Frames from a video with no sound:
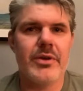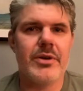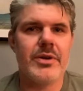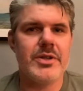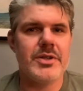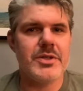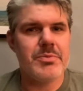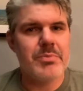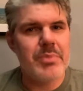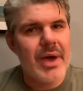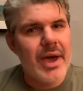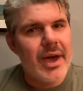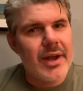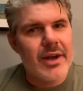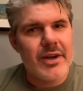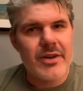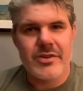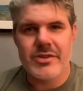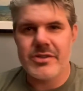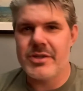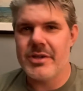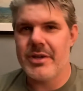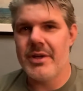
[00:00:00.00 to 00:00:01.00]
He's
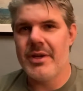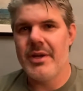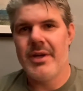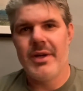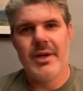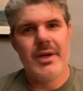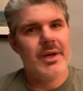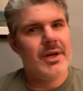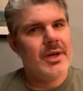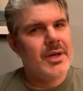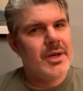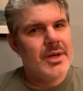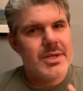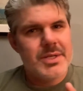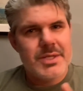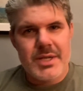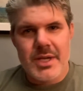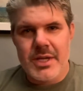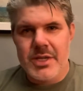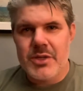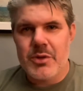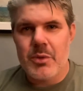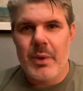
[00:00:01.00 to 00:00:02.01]
banished,
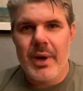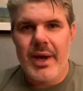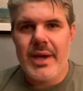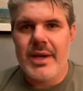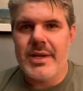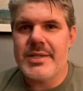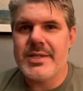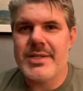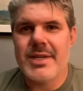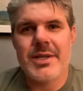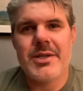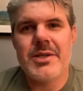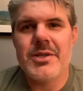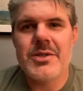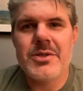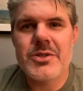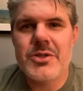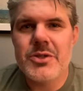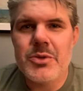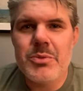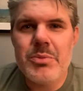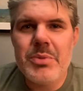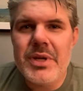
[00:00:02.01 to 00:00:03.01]
sent away,
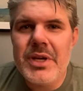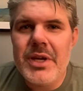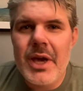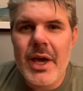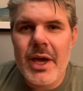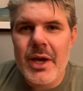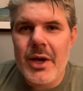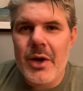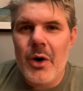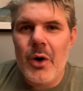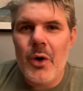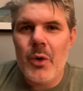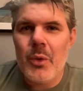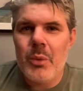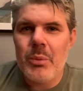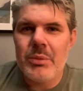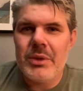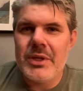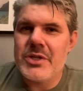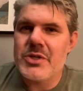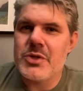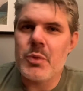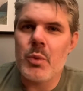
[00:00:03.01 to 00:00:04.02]
sentenced to be a
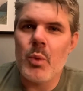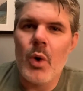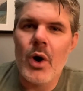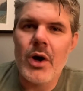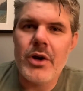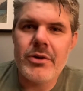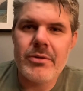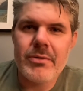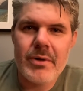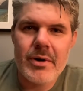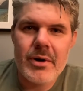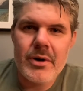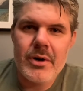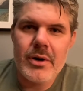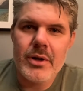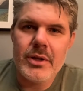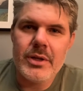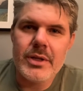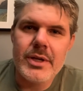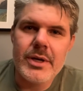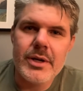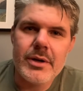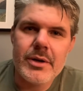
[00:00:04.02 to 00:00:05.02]
homeless wanderer
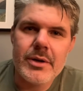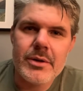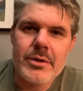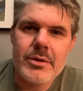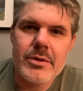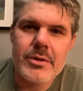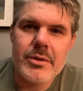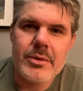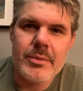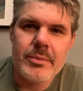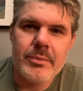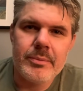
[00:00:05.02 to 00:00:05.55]
on the earth.